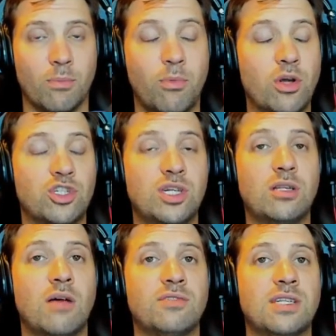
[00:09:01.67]
Boy, she
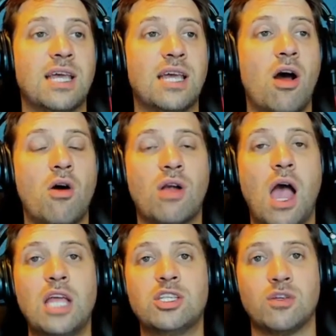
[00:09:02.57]
loves to all
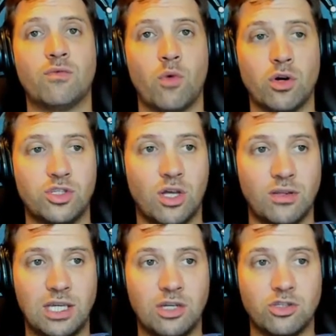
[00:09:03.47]
kinds of words on
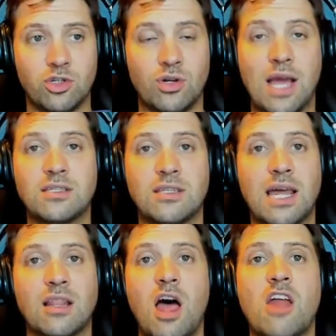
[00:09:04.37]
the internet
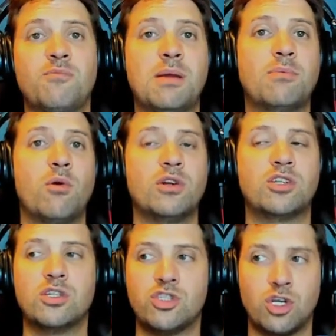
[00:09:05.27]
that a lot of people would
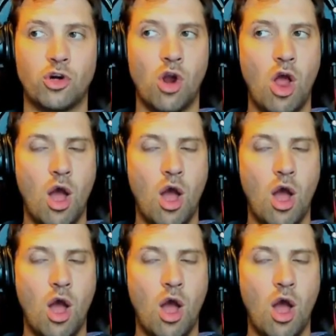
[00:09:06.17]
consider